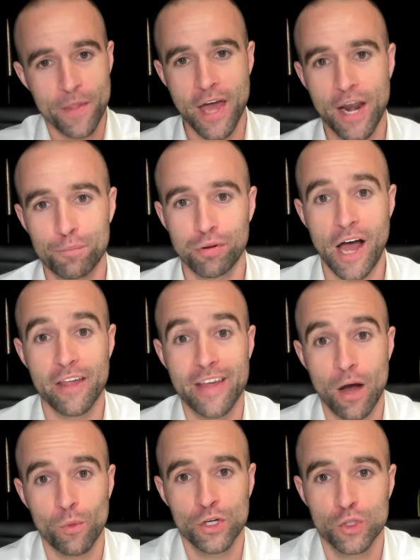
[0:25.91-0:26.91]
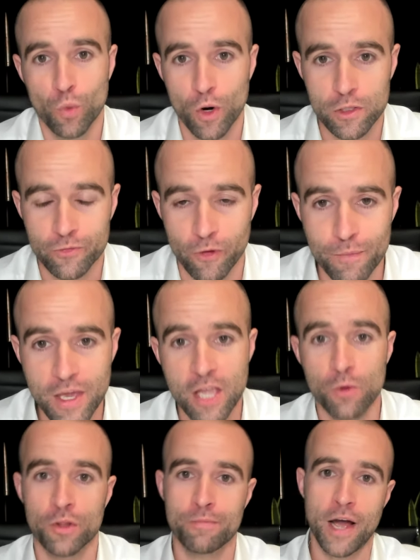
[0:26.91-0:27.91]
and apply that which works for me
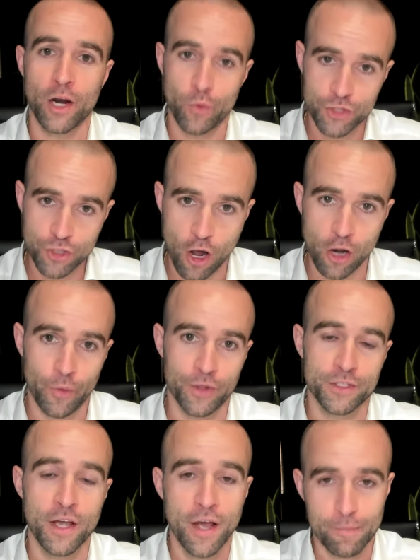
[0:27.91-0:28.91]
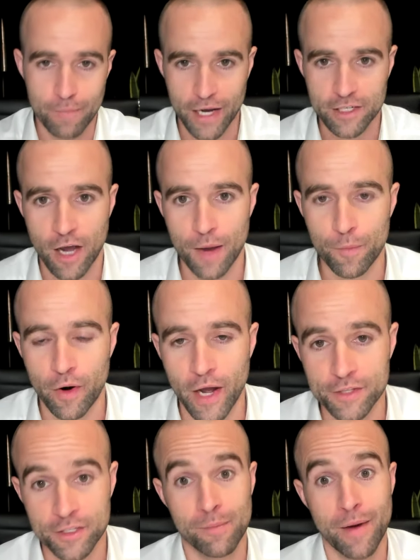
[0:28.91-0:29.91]
with my risk tolerance, my time
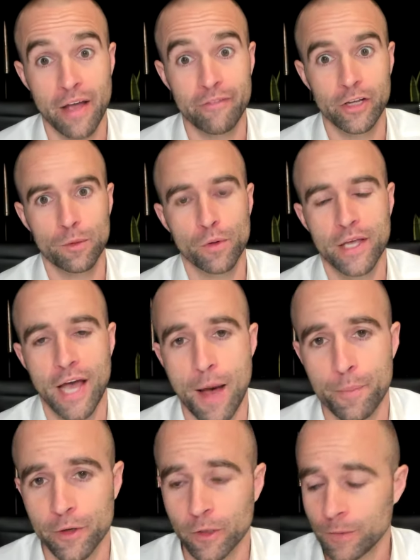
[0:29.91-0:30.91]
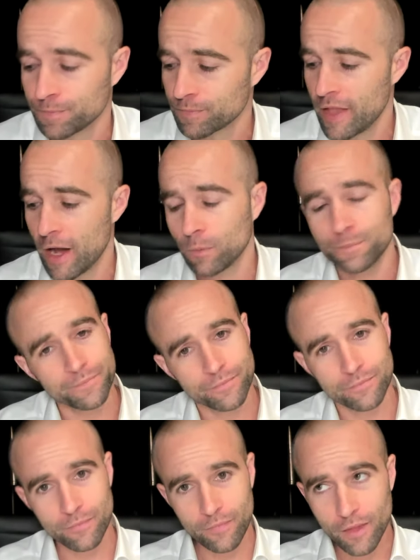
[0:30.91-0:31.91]
horizon, and my available capital. Now,
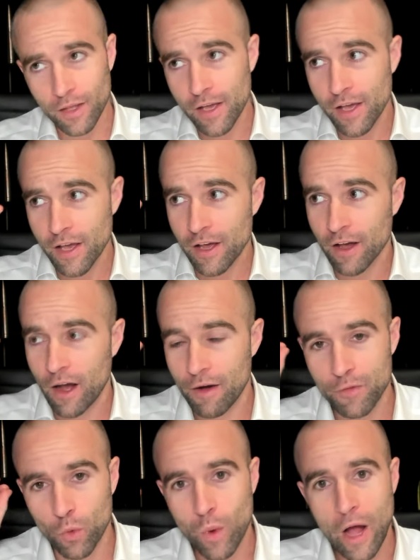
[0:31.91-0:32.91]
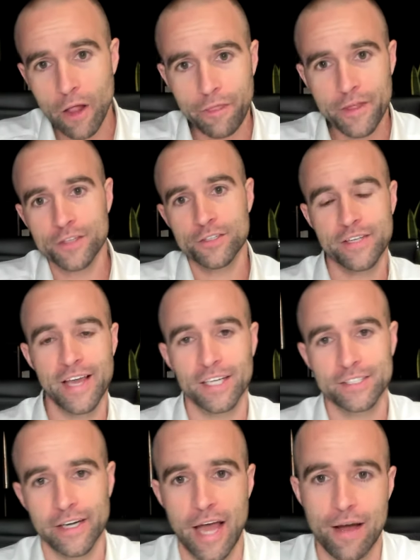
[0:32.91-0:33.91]
of the wealthiest
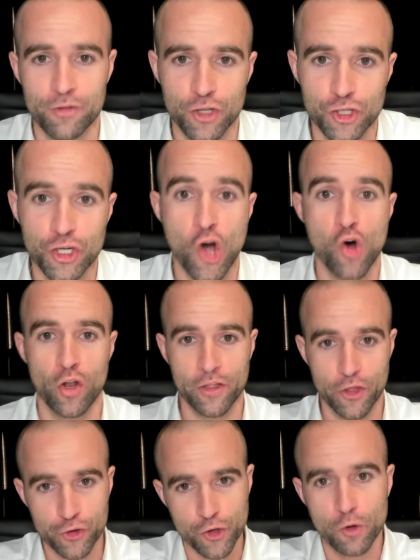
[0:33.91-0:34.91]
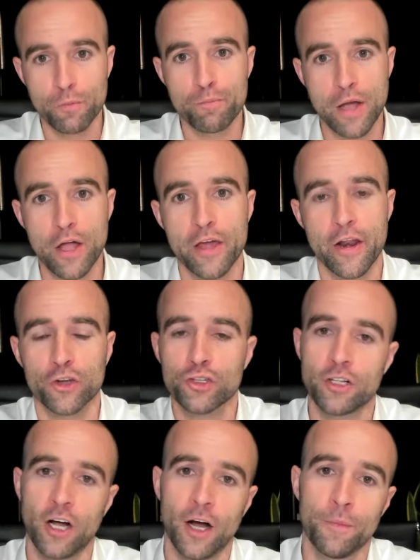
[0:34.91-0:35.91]
guests that I have on the show, like the true Billionaires
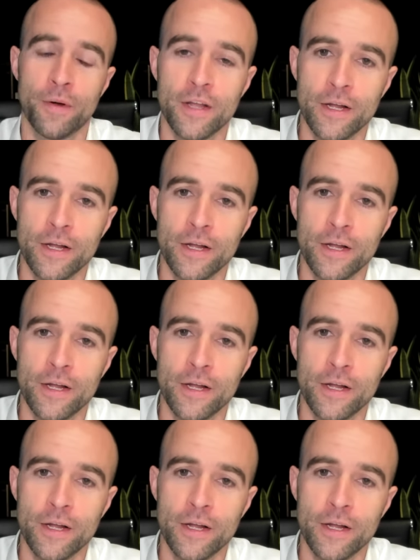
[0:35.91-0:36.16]
Club,